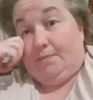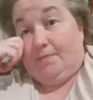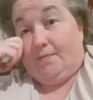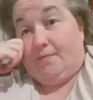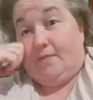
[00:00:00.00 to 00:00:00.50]

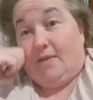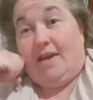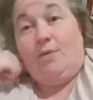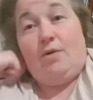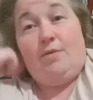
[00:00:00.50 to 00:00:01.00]
Hey, white
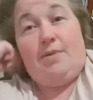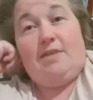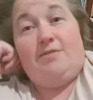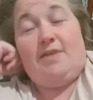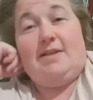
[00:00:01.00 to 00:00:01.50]
picket
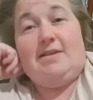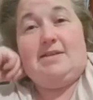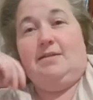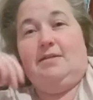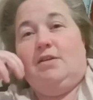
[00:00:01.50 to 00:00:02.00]
fence.
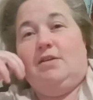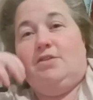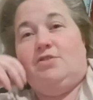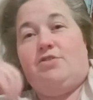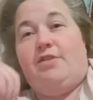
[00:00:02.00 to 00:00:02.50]
Sorry, I
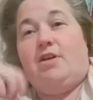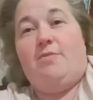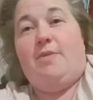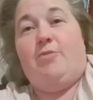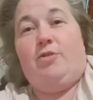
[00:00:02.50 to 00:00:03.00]
can't remember your
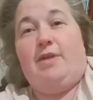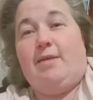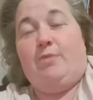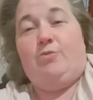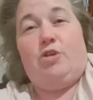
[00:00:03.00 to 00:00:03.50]
name. I'm trying
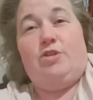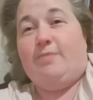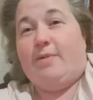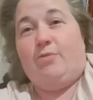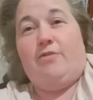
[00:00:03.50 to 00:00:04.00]
to remember
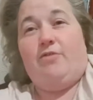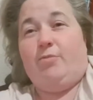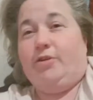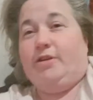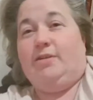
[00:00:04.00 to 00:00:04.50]
everybody's,
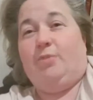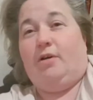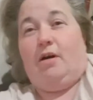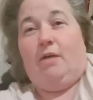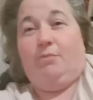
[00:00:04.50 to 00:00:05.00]
but I'm
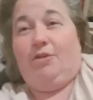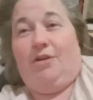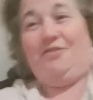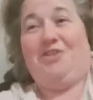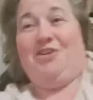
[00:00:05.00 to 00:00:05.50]
not having a
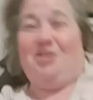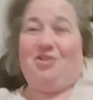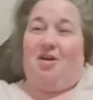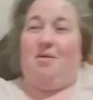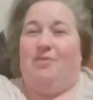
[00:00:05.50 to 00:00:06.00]
good time
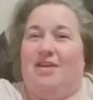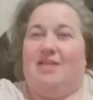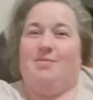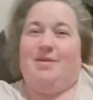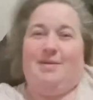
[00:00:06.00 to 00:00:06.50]
of it at the minute.